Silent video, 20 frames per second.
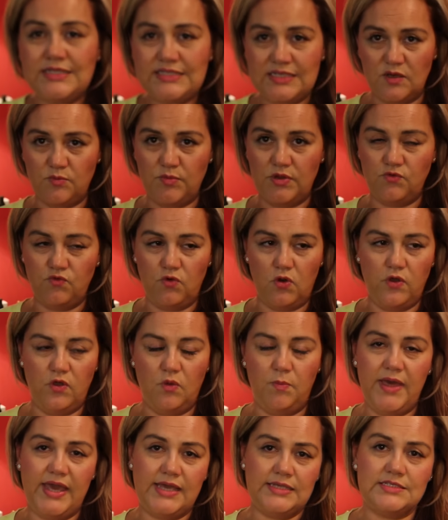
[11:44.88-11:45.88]
it's in a mineral
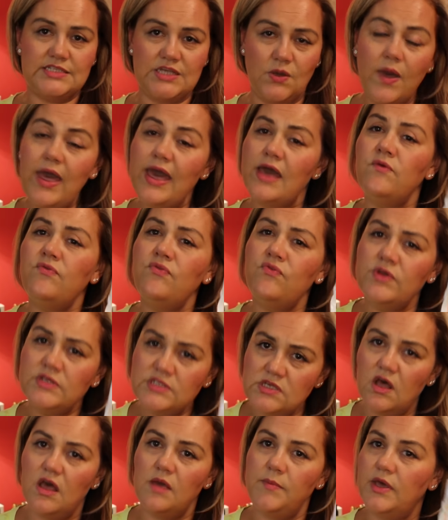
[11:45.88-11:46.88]
oil base, so every
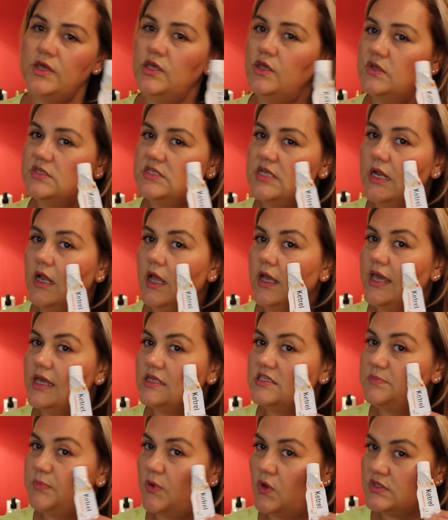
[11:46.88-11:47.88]
time I use it, I
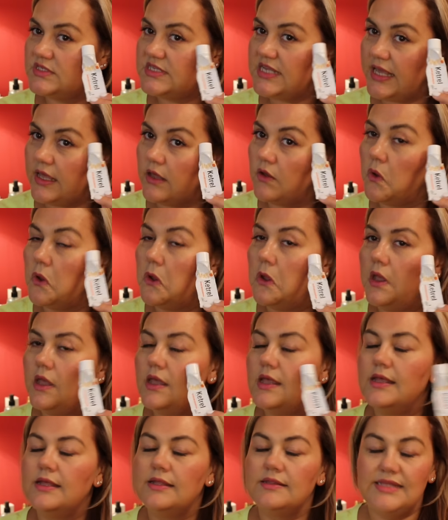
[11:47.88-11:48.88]
get spots here
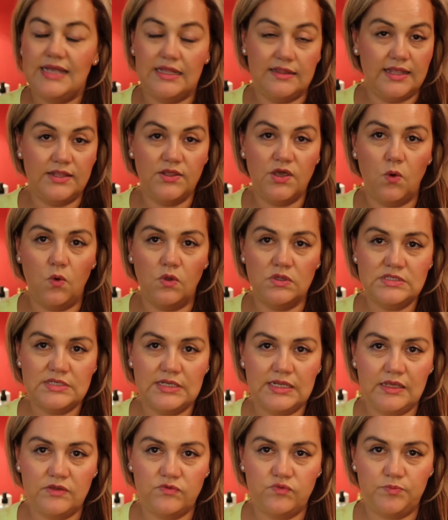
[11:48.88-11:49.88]
that then go on
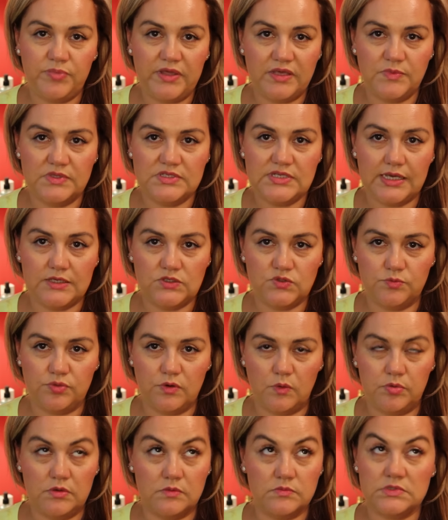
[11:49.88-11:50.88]
to leave pigmentation
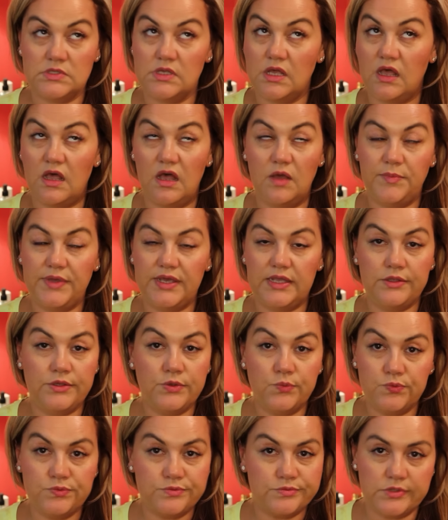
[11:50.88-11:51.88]
problems. I mean,
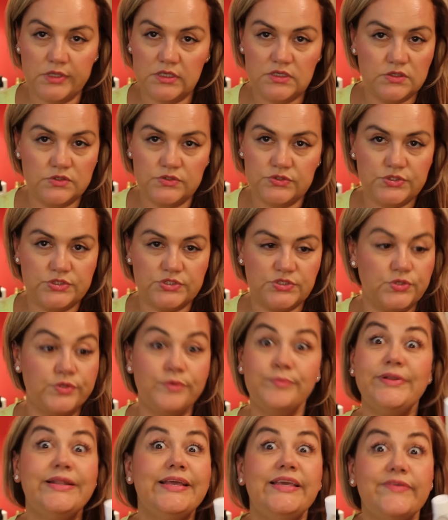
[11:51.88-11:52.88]
you, you just
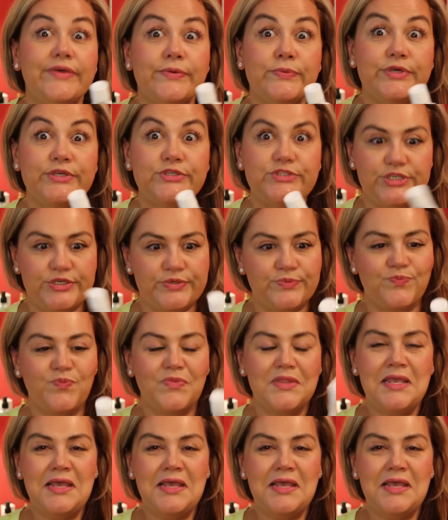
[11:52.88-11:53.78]
couldn't believe it, could you?